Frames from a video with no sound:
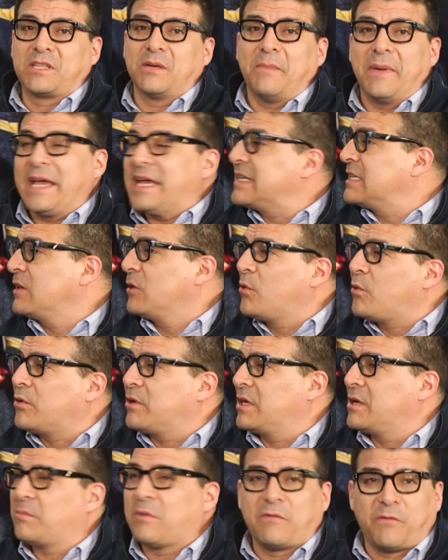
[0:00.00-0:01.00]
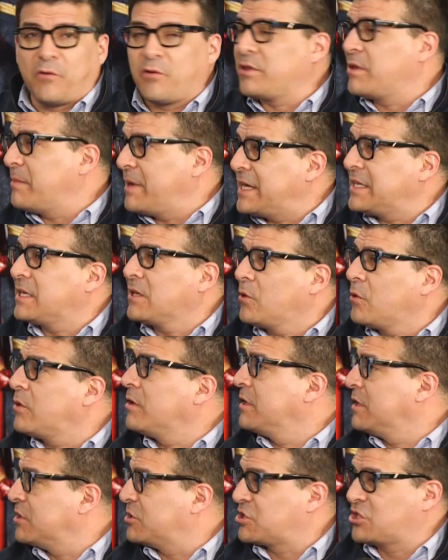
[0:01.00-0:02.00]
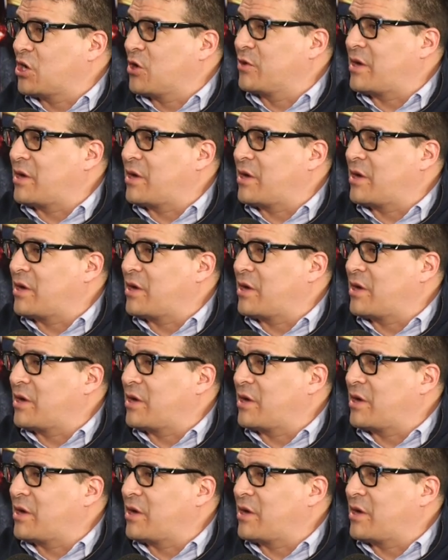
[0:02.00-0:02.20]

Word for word: The Mandalorian before The Mandalorian showed